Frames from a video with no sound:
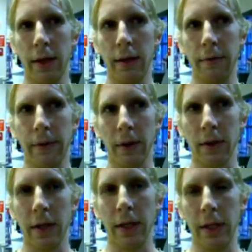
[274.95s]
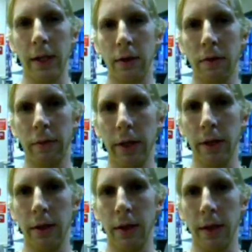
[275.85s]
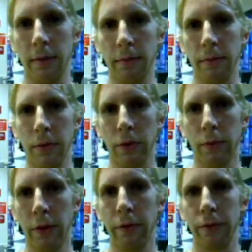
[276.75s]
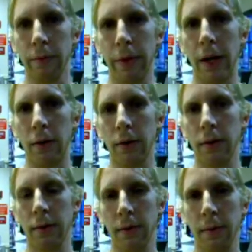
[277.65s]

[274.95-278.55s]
they felt that he needed to be removed from power.